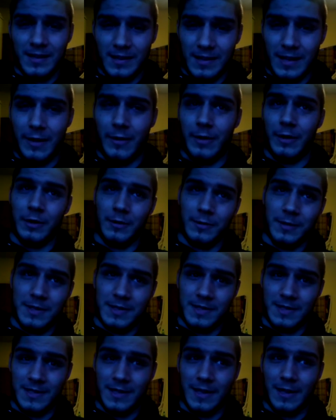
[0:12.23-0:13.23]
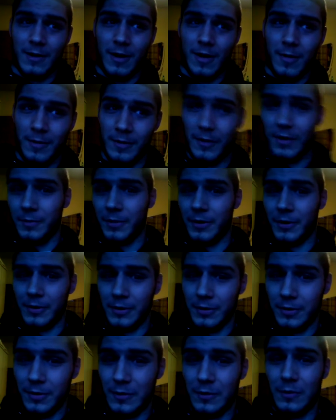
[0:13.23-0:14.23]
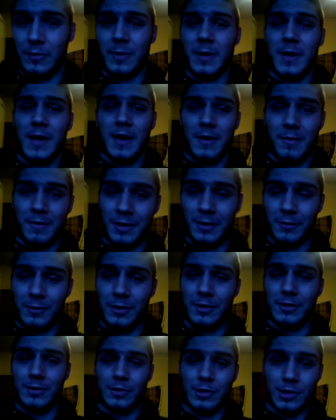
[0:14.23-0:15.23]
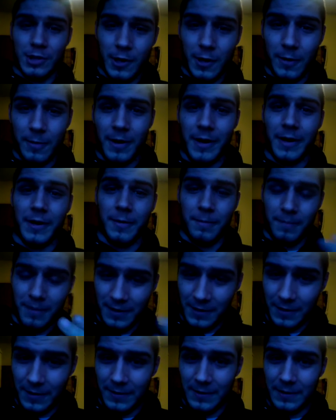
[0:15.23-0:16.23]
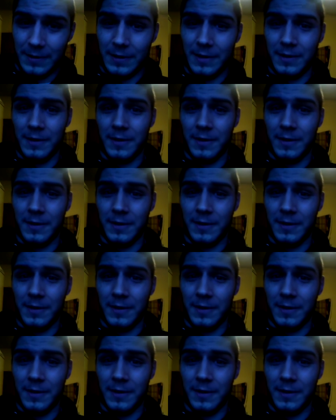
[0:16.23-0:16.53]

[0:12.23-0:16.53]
Now, I know this is a common topic on YouTube, but I want to share my opinion on it.